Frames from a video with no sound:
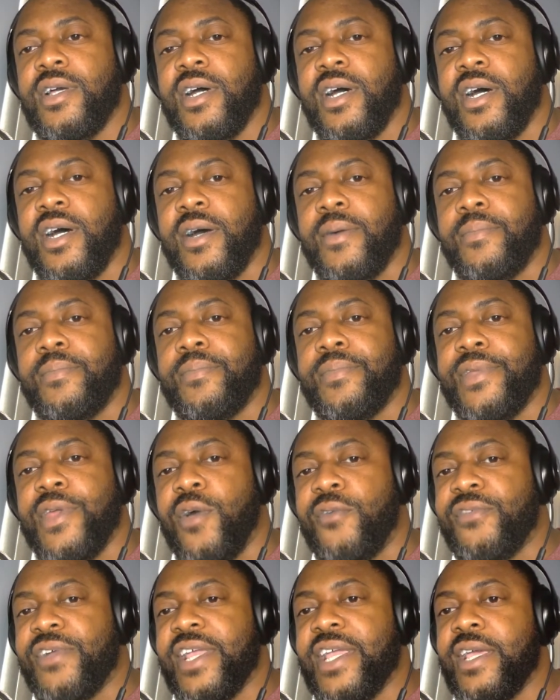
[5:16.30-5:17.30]
um,
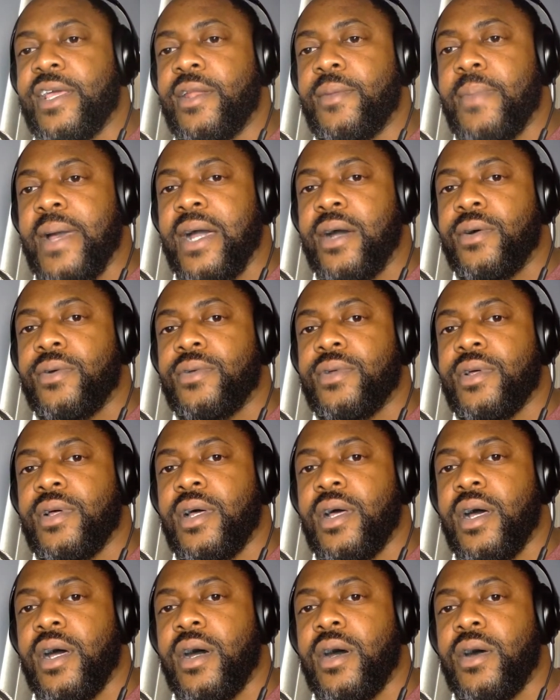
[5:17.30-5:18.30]
don't forget about
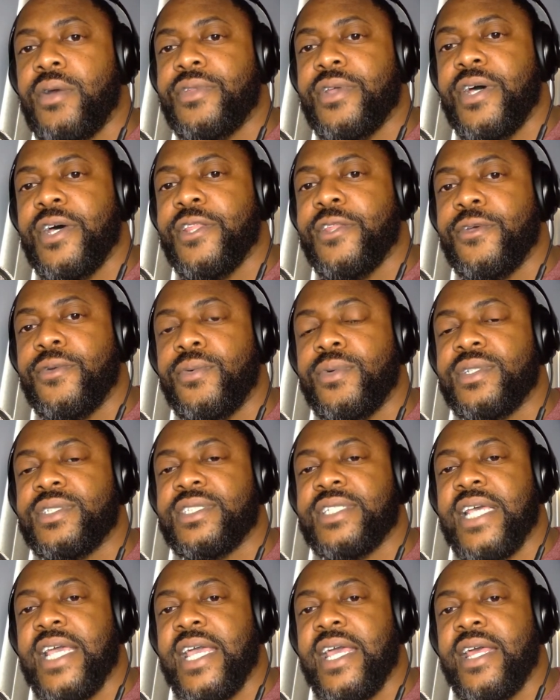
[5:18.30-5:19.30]
all the other
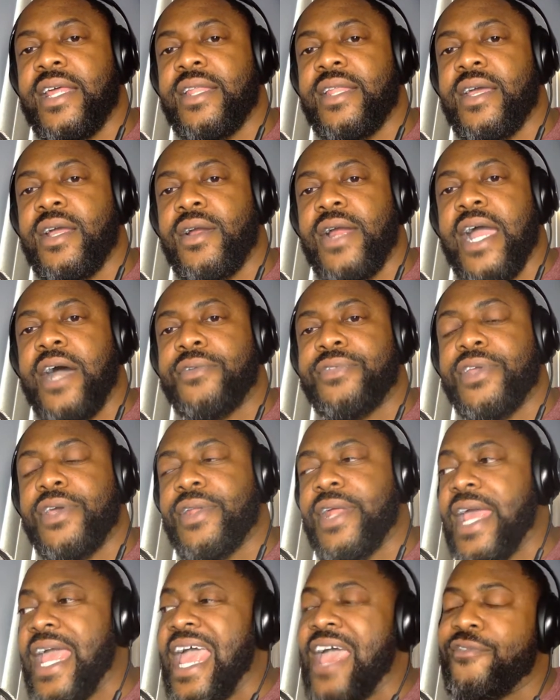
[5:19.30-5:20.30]
ones that are out there
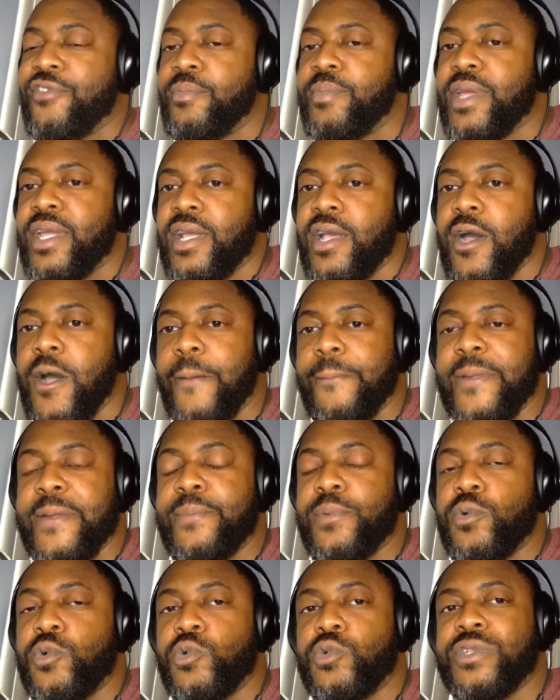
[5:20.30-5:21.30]
that haven't been caught.
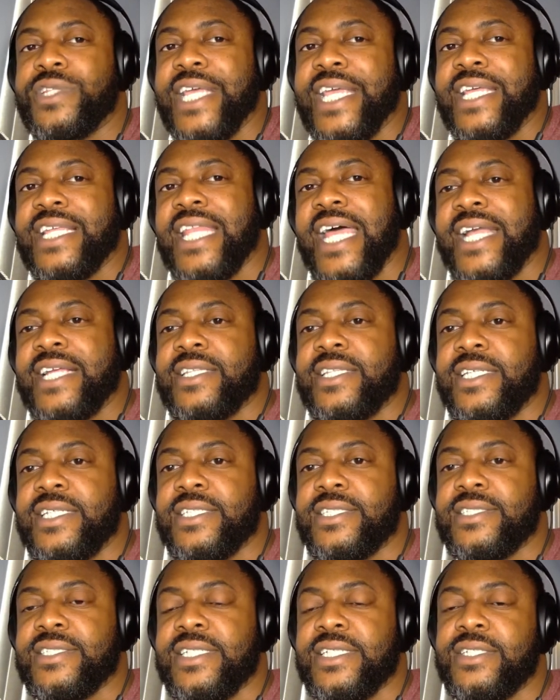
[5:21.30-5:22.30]
People who think like
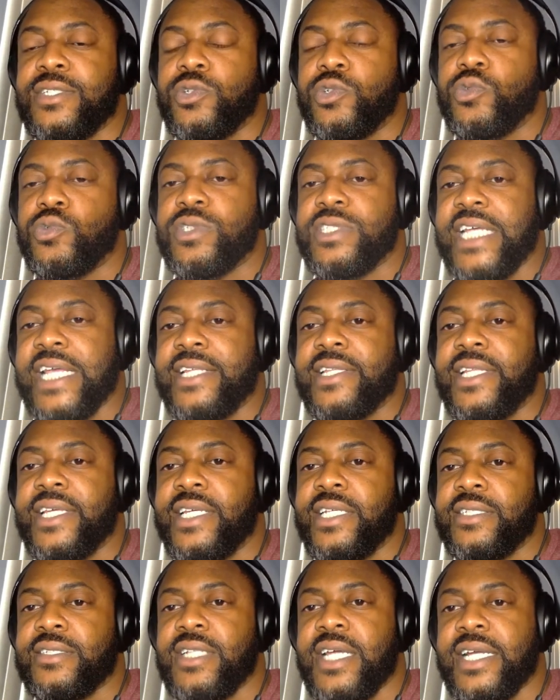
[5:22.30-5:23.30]
this and who say
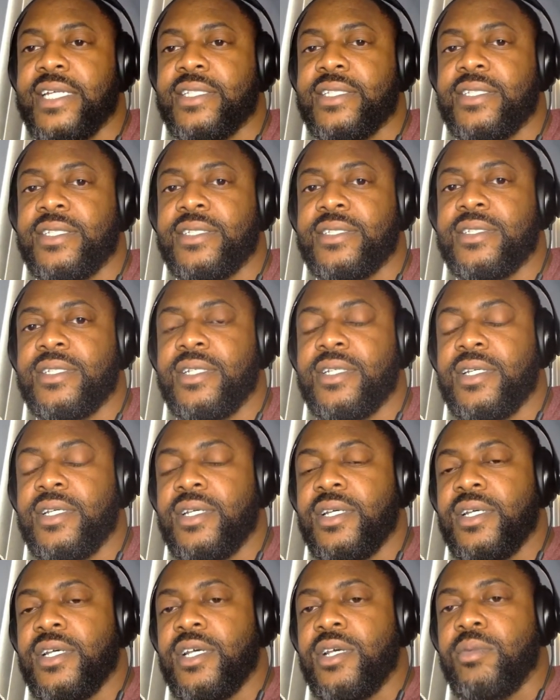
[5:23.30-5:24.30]
things like this.
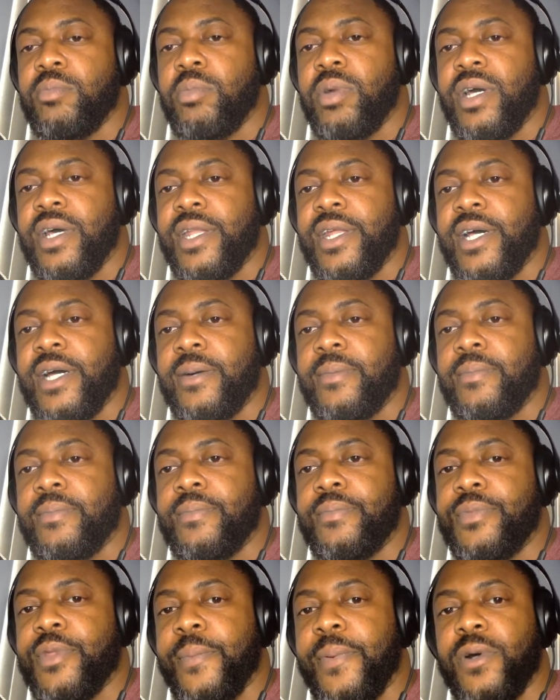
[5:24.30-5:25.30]
But
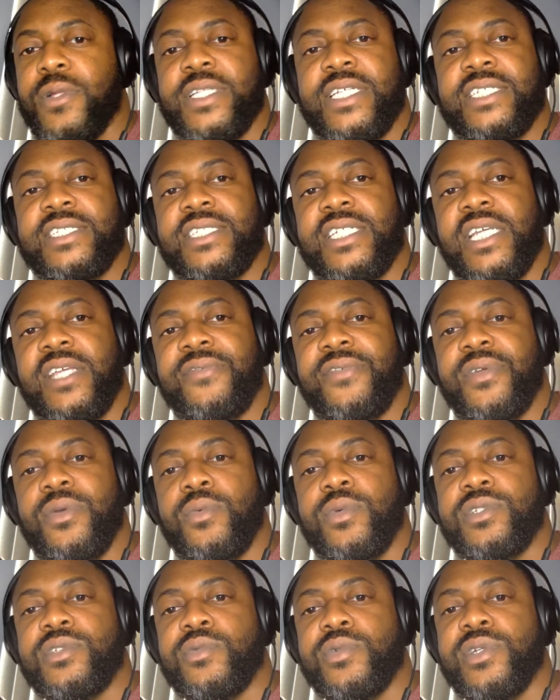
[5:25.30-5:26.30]
um, the police chief
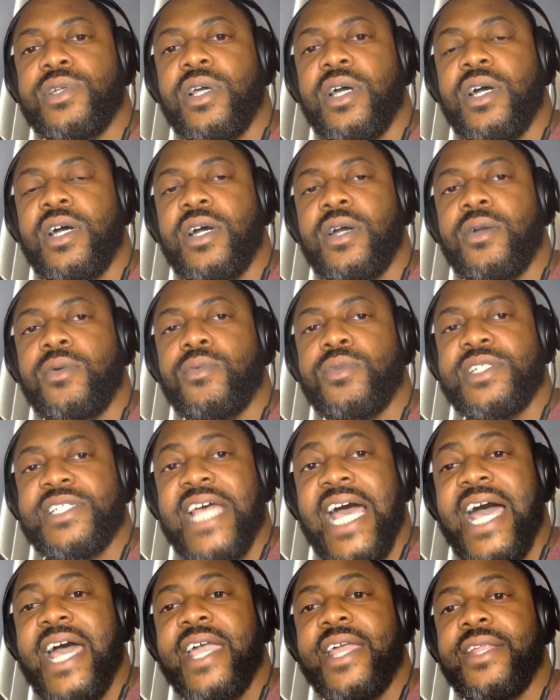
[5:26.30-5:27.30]
was re uh,
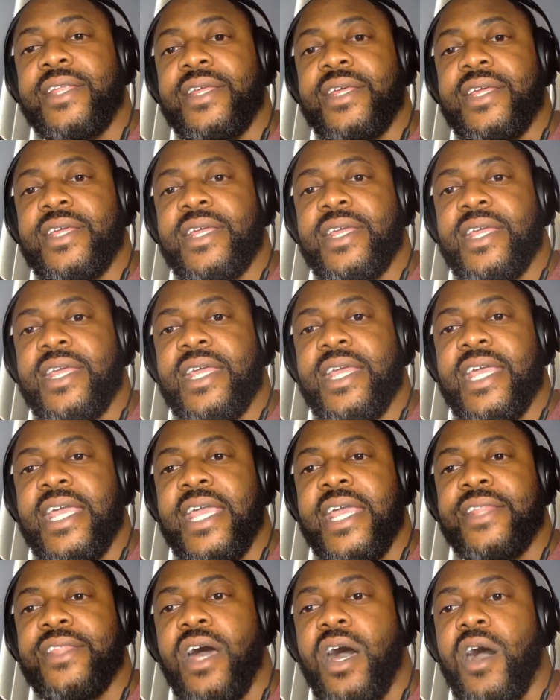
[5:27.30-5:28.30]
resigned,
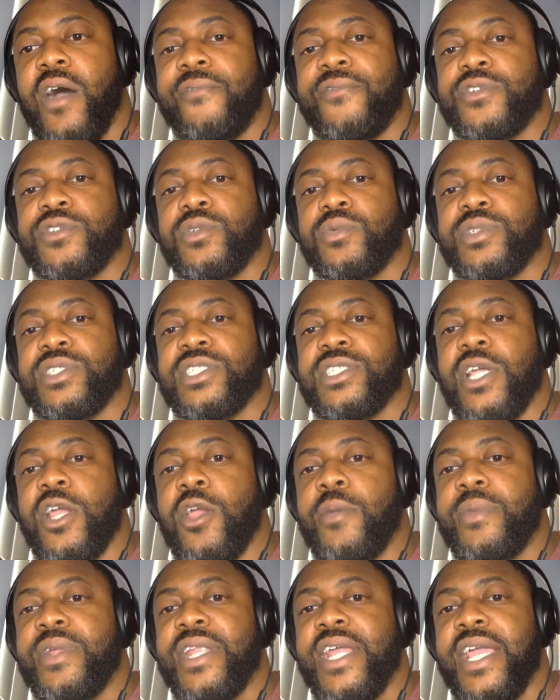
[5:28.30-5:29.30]
and the officer was
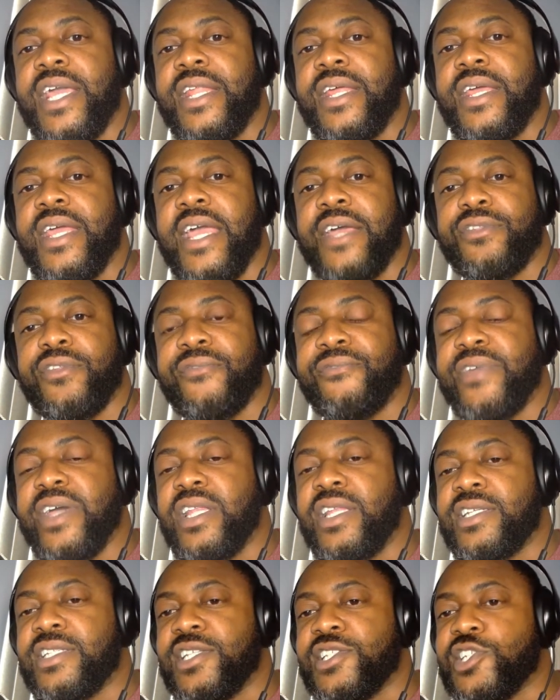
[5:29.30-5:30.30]
terminated after
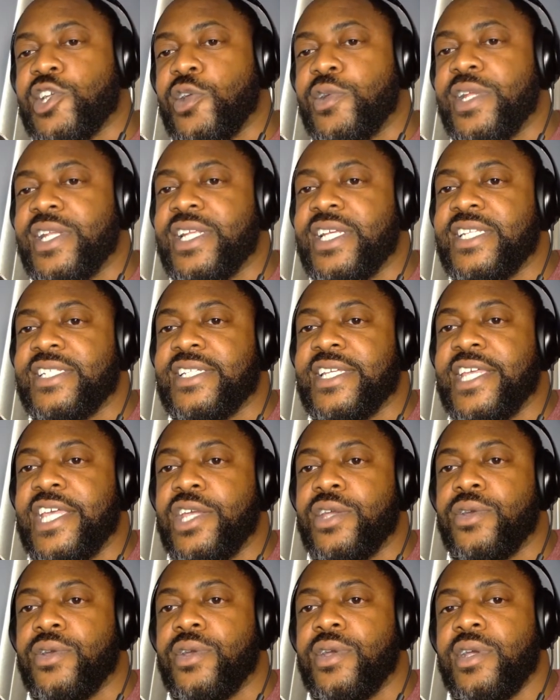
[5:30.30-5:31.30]
failing to turn in his
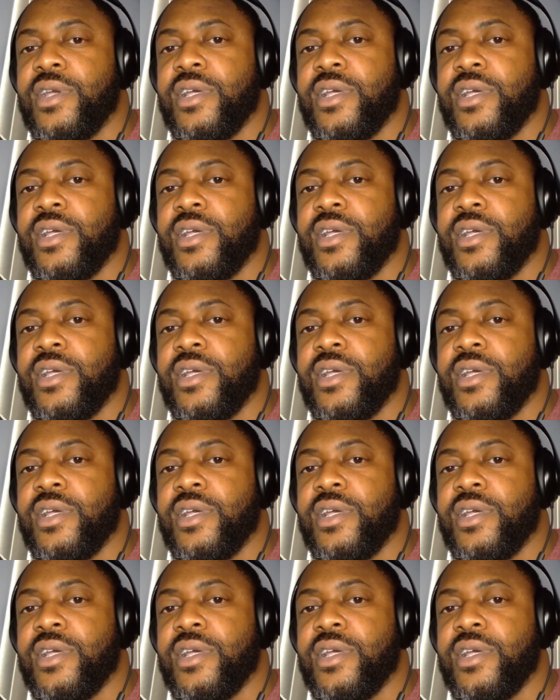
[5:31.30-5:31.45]
gear.